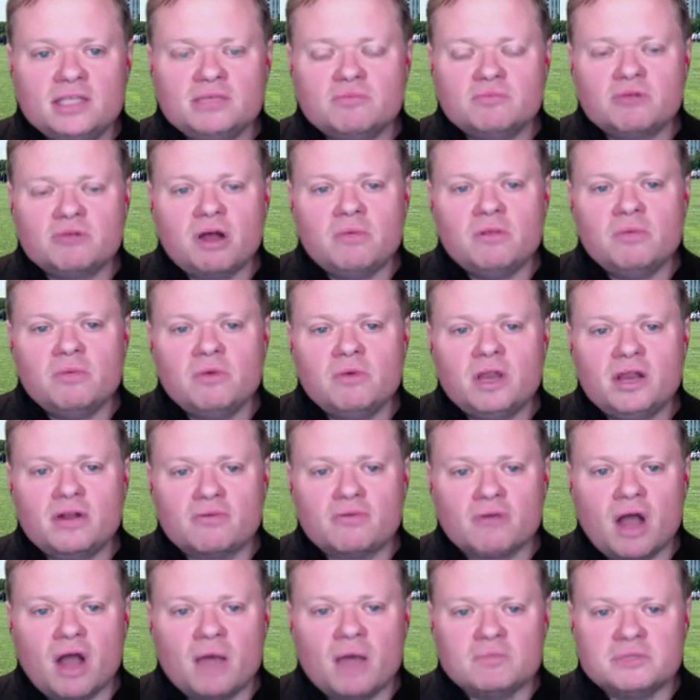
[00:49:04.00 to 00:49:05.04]
problem when it
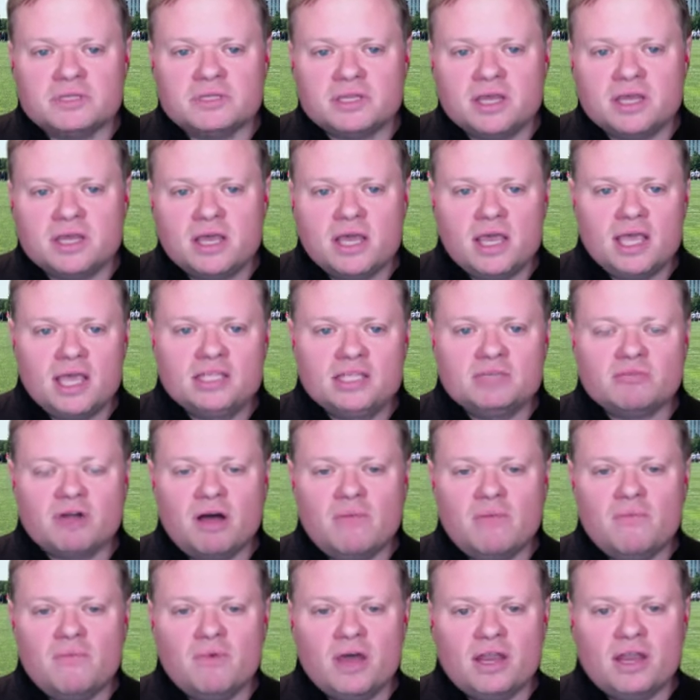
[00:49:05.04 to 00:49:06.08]
erupts. It's a
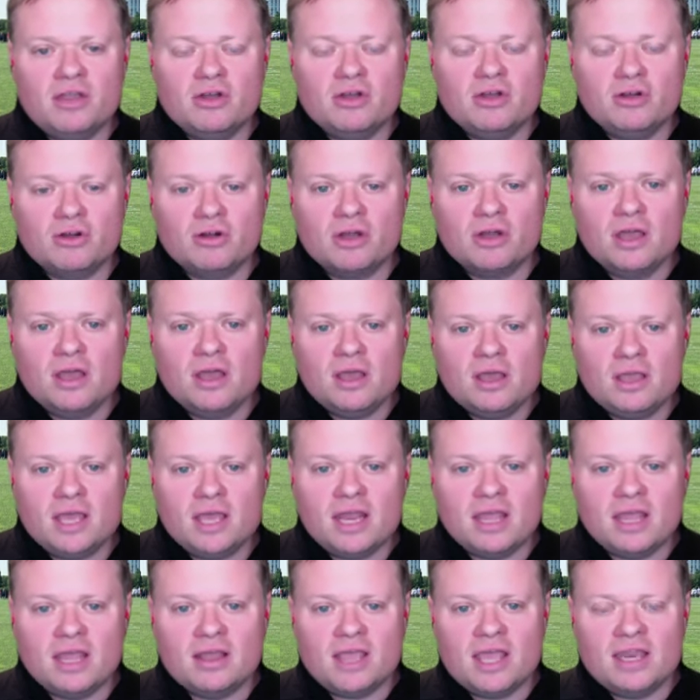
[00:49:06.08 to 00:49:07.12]
problem when you're
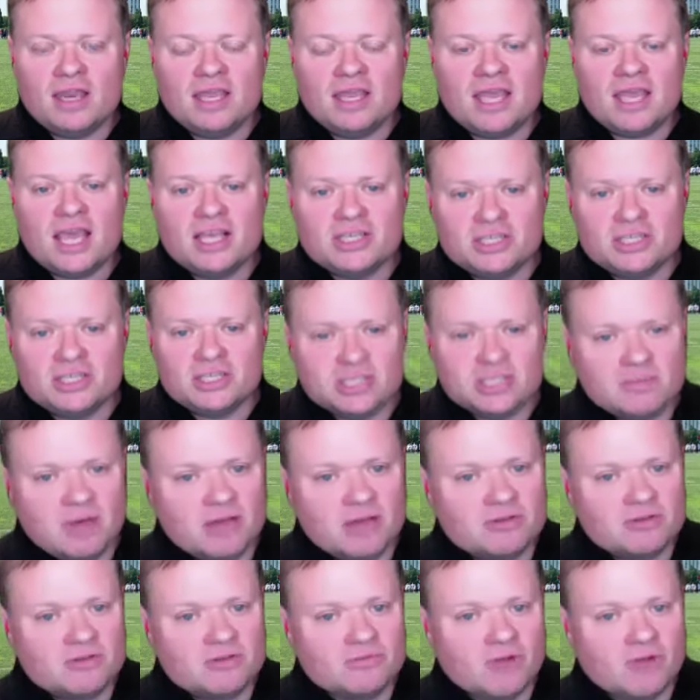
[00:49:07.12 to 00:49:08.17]
getting indications it's about
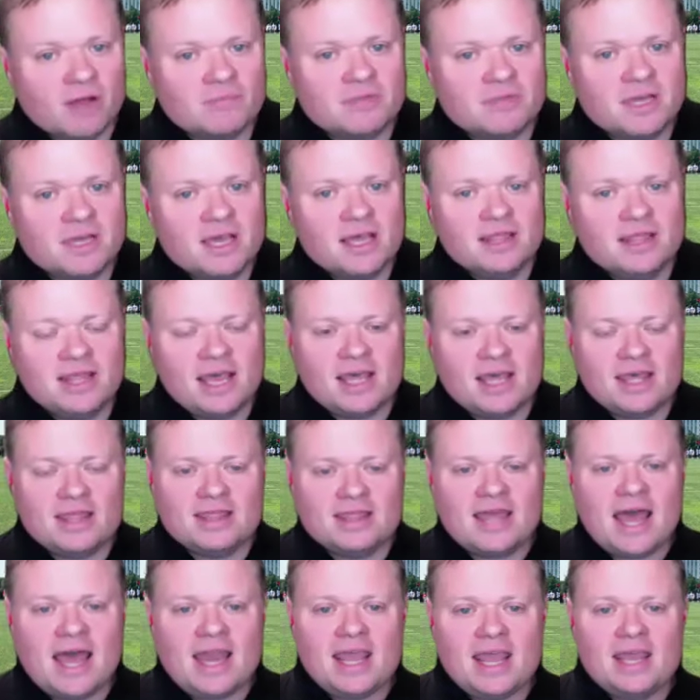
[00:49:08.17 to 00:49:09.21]
to erupt.
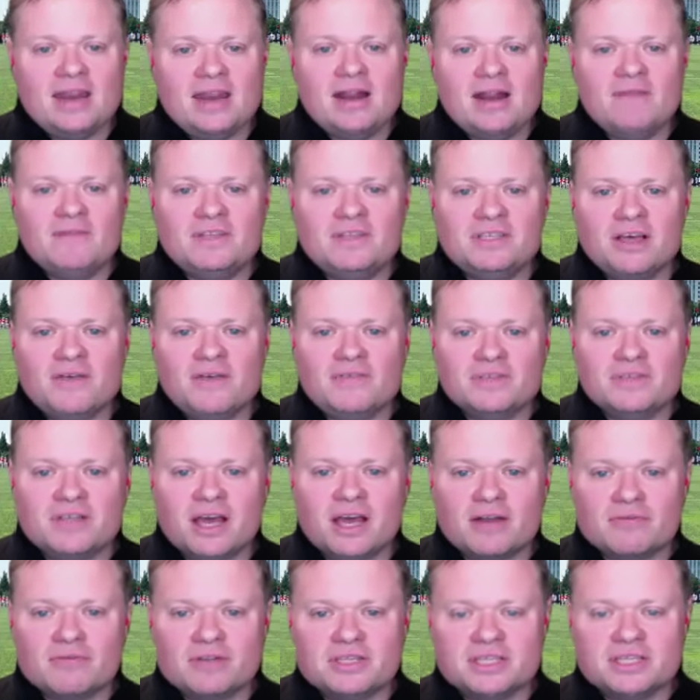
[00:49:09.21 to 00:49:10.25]
That in and of itself is not a
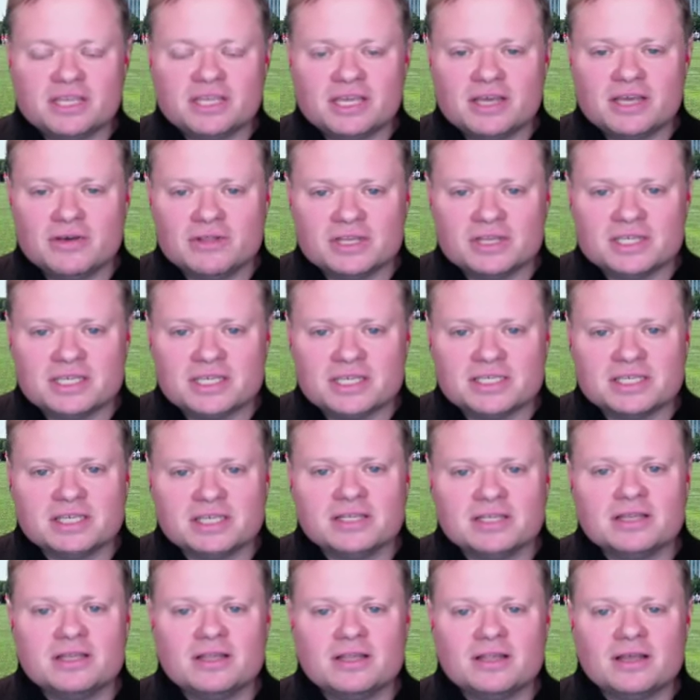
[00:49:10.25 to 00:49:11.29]
reason to kill the season.
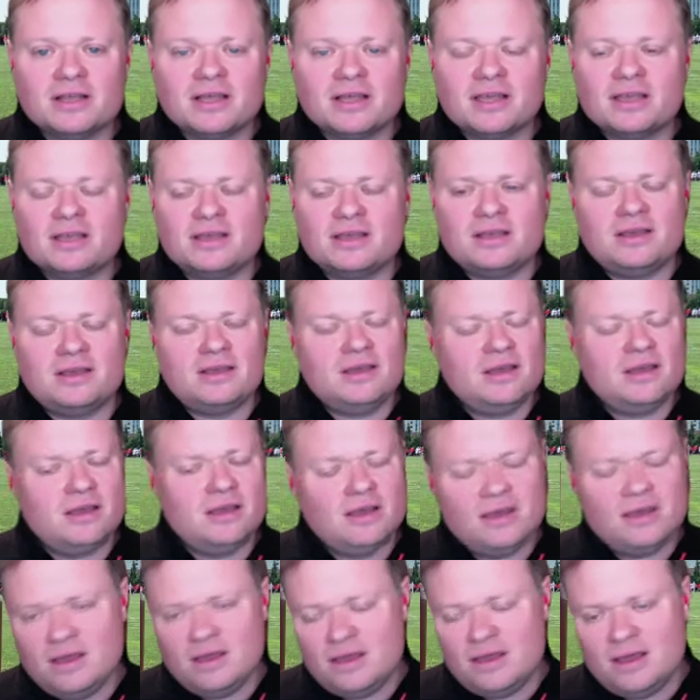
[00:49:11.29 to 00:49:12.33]
Like,
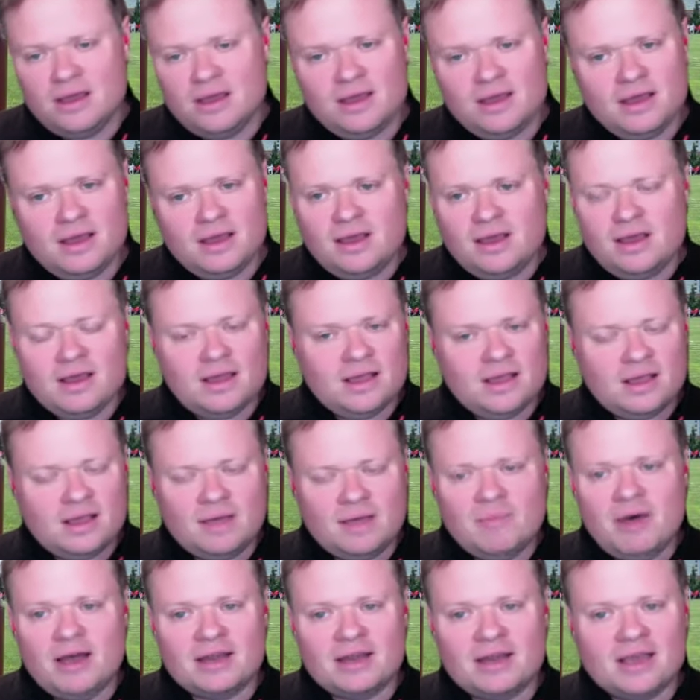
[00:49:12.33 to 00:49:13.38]
come
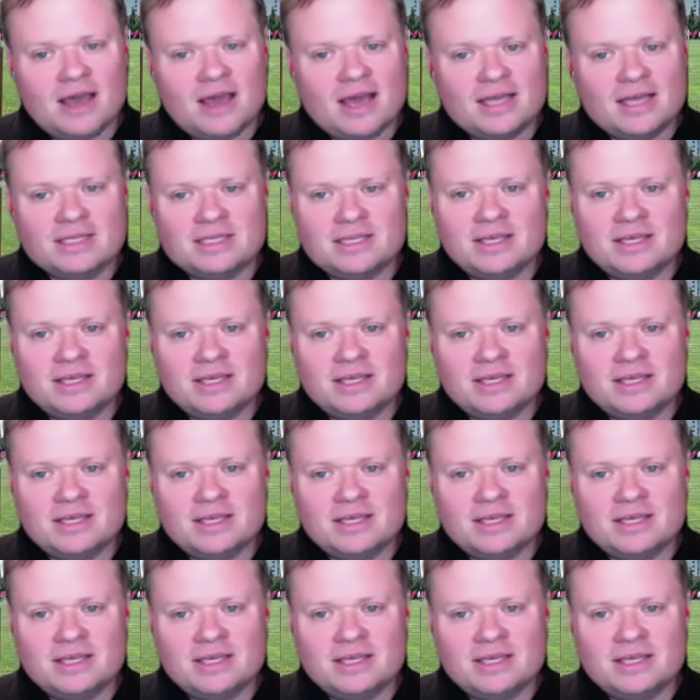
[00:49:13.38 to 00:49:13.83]
on, guys.